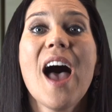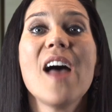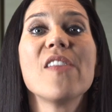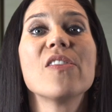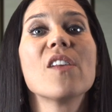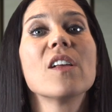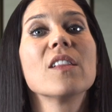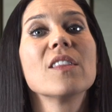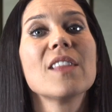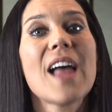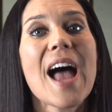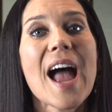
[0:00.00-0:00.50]
and
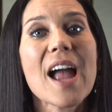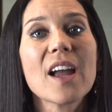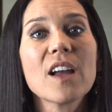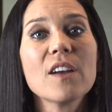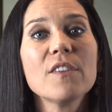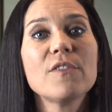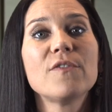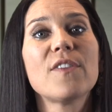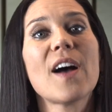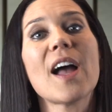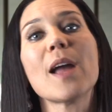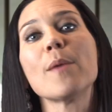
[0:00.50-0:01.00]
the lack
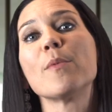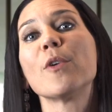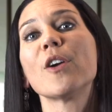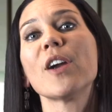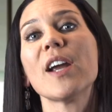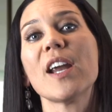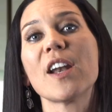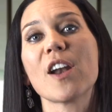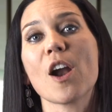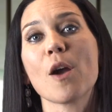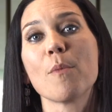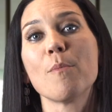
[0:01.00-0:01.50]
of fiber
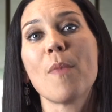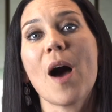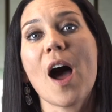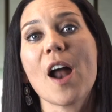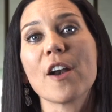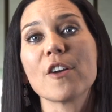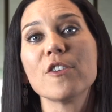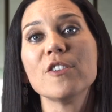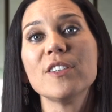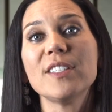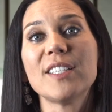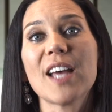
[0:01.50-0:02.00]
in our
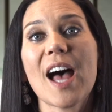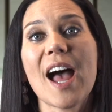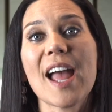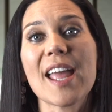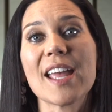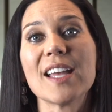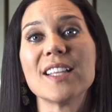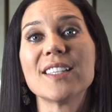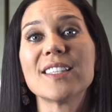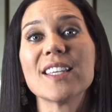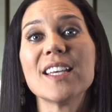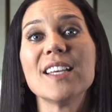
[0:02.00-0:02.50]
modern
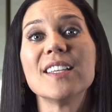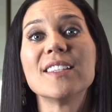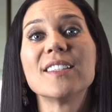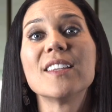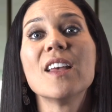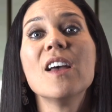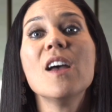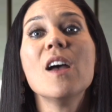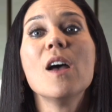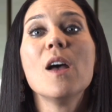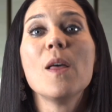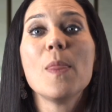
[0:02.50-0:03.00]
diets is
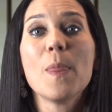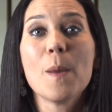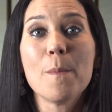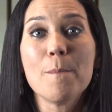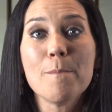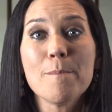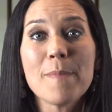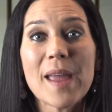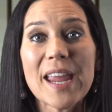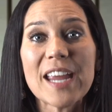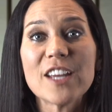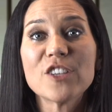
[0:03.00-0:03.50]
the
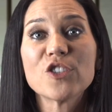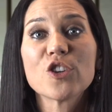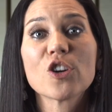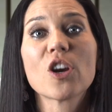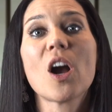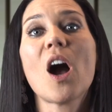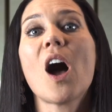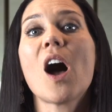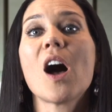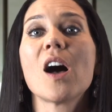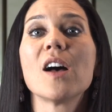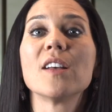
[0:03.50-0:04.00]
major
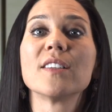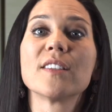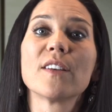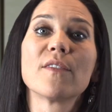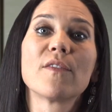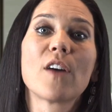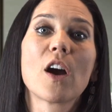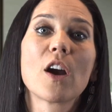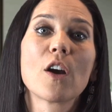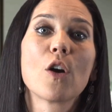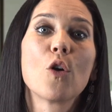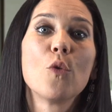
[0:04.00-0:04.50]
cause
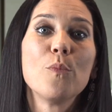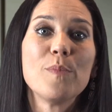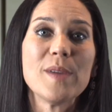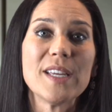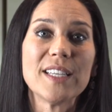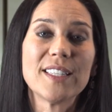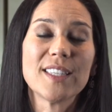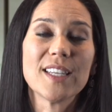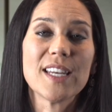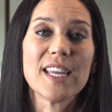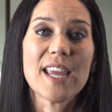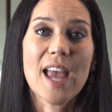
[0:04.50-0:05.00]
of our
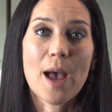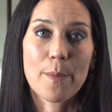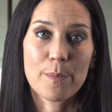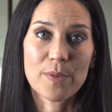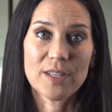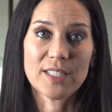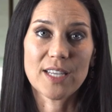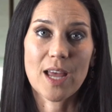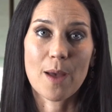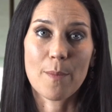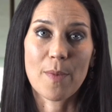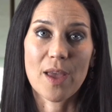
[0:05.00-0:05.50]
obesity
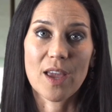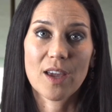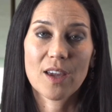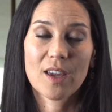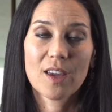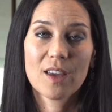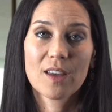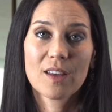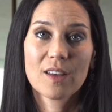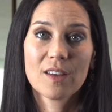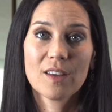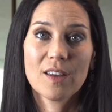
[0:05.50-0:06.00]
epidemic.
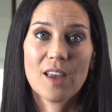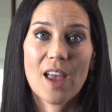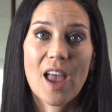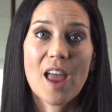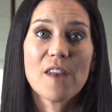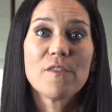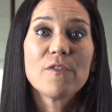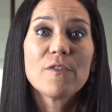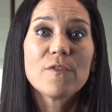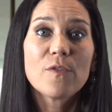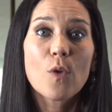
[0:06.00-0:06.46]
And